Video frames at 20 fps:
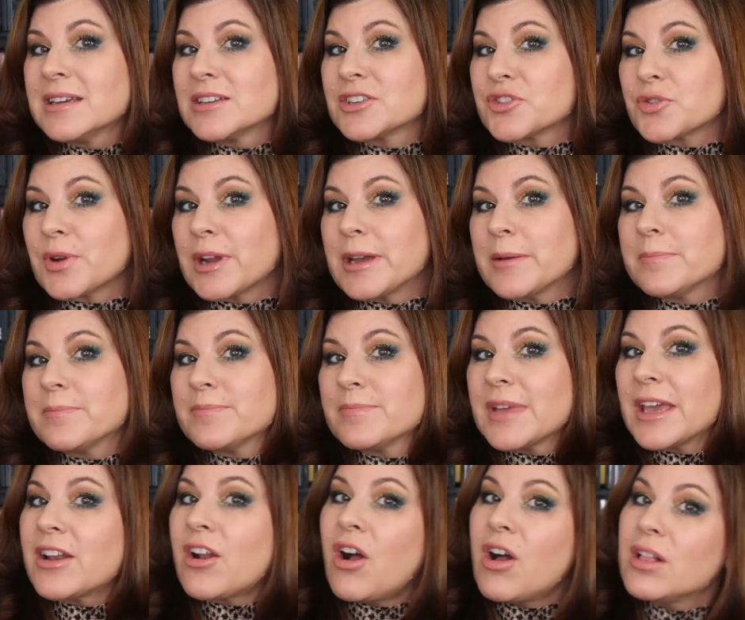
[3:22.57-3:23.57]
trim
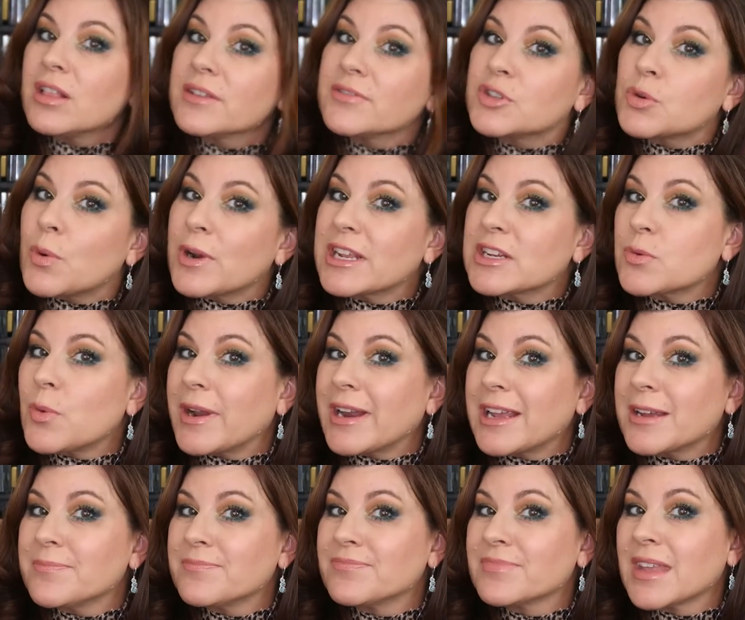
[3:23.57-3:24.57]
in all of
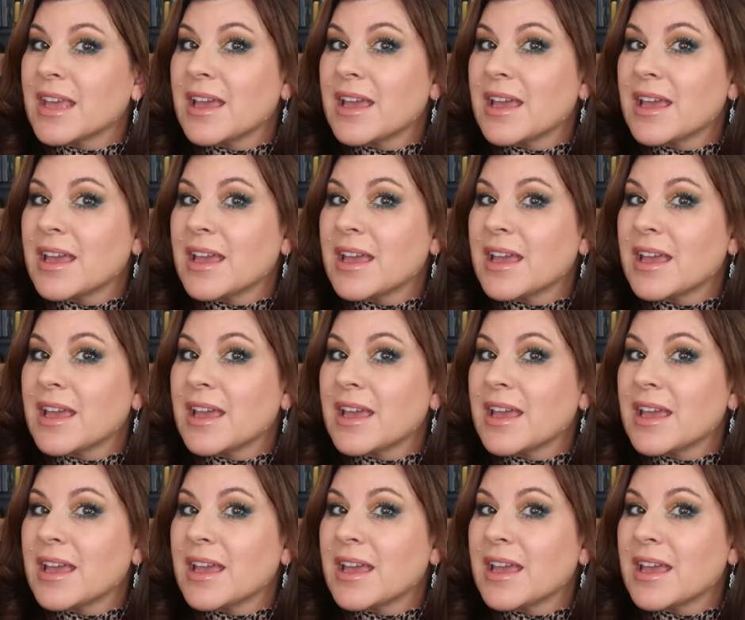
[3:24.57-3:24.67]
2020,